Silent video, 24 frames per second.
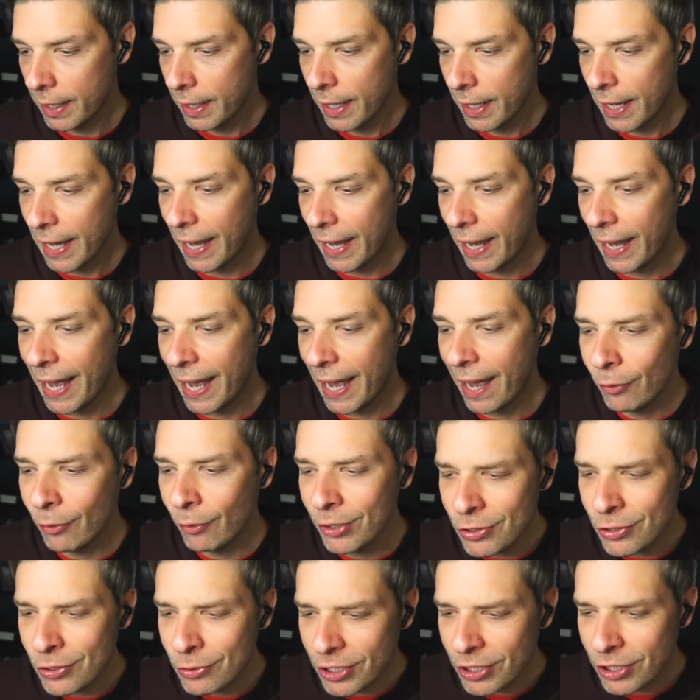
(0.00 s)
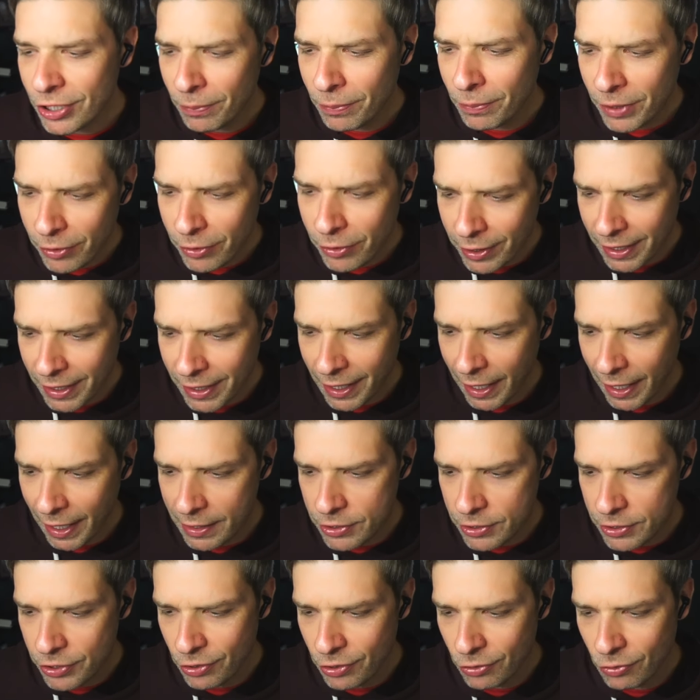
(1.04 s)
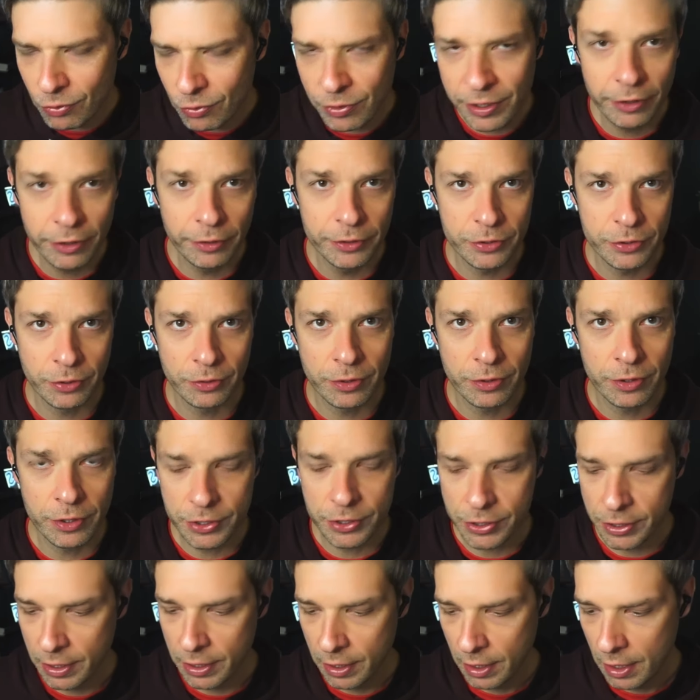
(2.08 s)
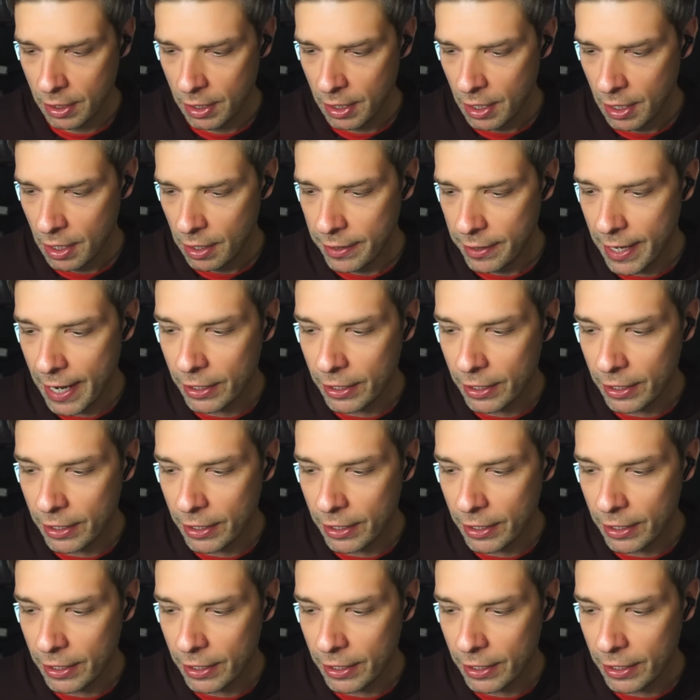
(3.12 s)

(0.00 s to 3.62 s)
How do you communicate to your realtors that